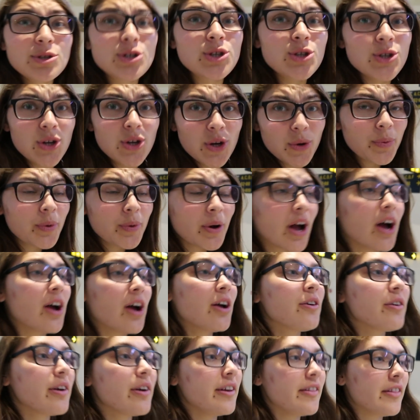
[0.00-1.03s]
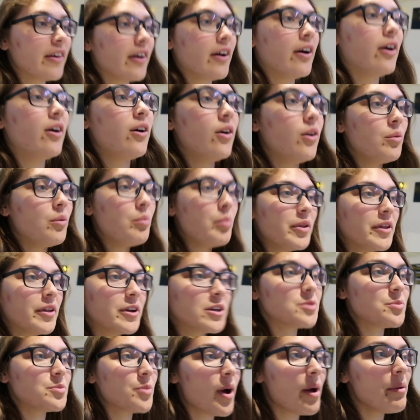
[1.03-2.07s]
super hungry though, but
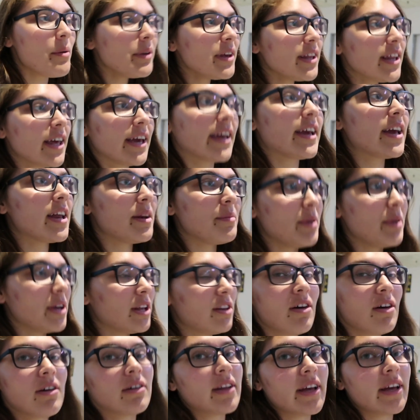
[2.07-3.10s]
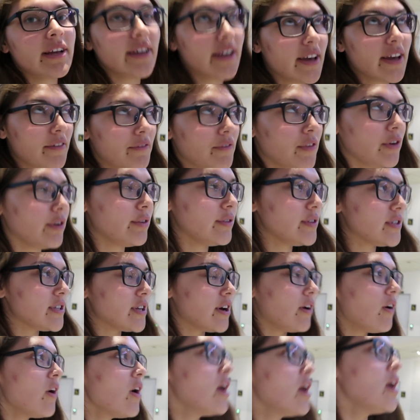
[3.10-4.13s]
there's probably like gonna be a long line to get food,
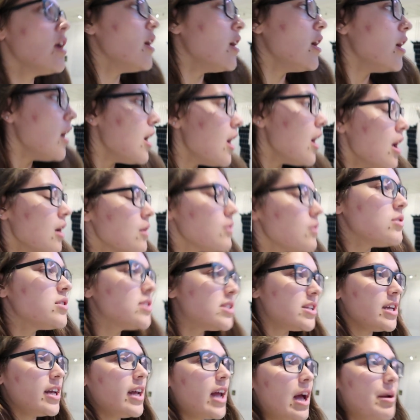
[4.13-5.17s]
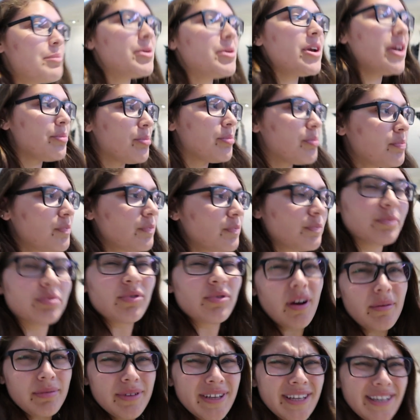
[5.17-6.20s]
so we'll see. I'm gonna
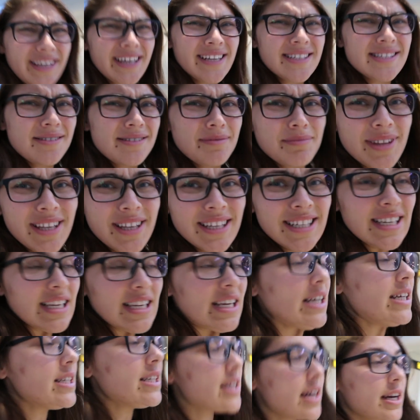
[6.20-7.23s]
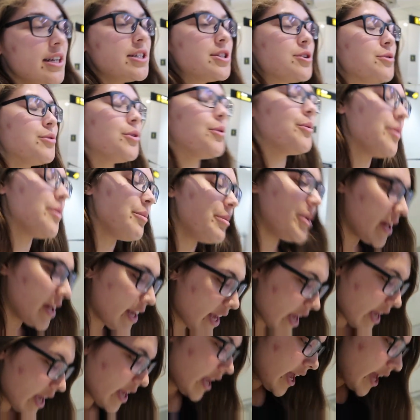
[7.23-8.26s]
probably get something to eat. I don't know what I'm gonna get